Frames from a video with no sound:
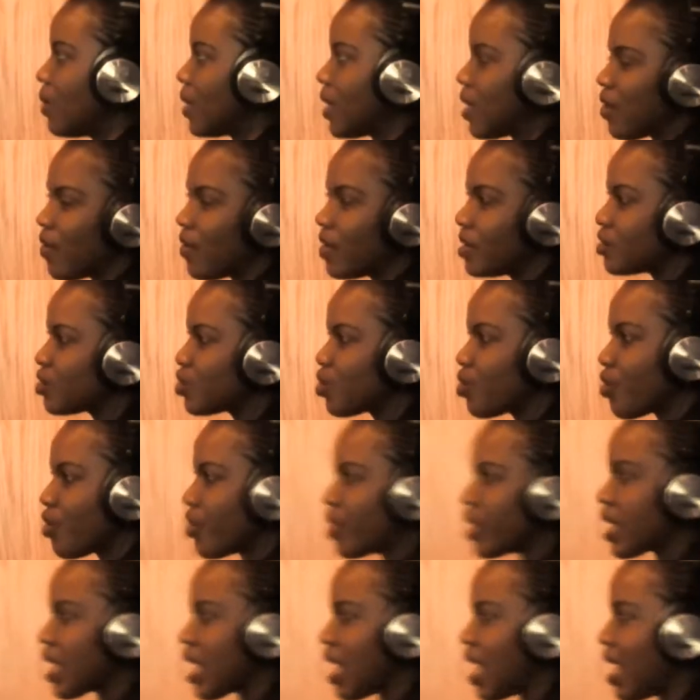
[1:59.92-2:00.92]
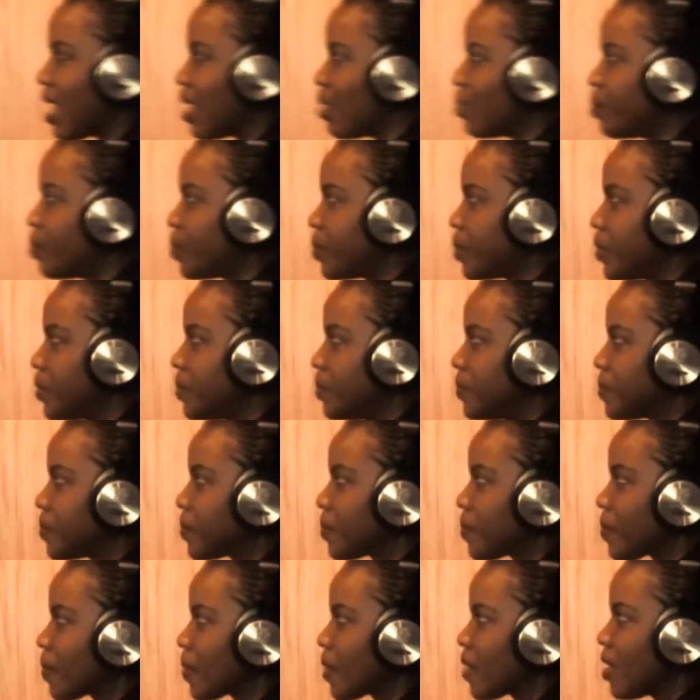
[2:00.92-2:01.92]
When I was growing up,
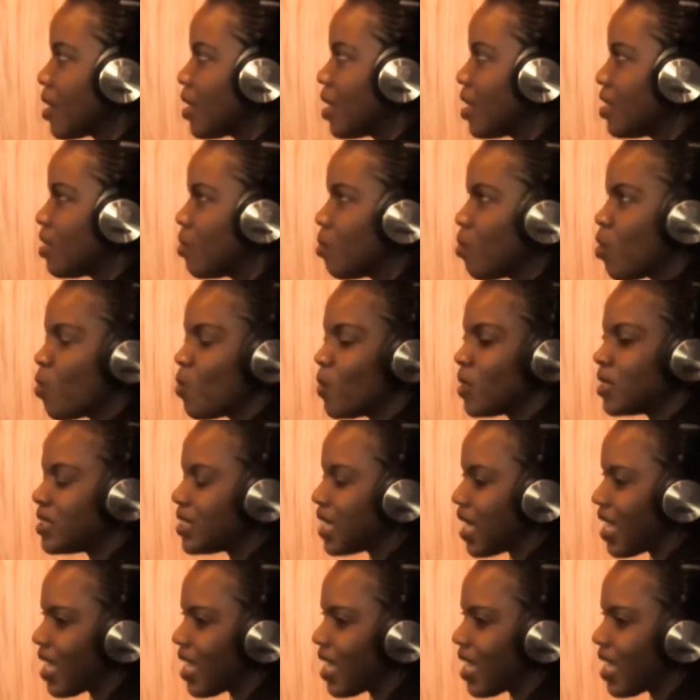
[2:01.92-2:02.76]
the moment